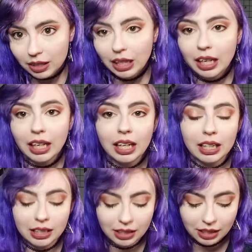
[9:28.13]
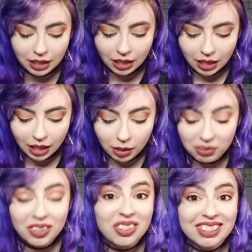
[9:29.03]
and I was
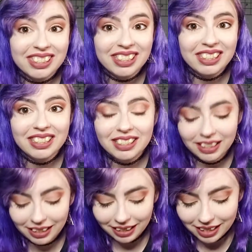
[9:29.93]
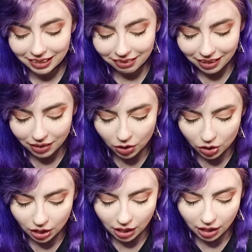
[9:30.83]
so excited, and I got the latest
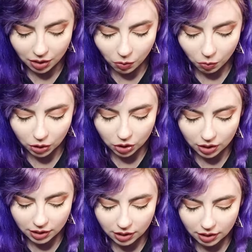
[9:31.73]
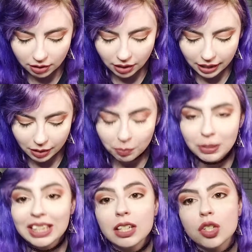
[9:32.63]
shade, which is Light
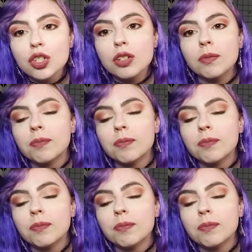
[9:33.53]
Peach,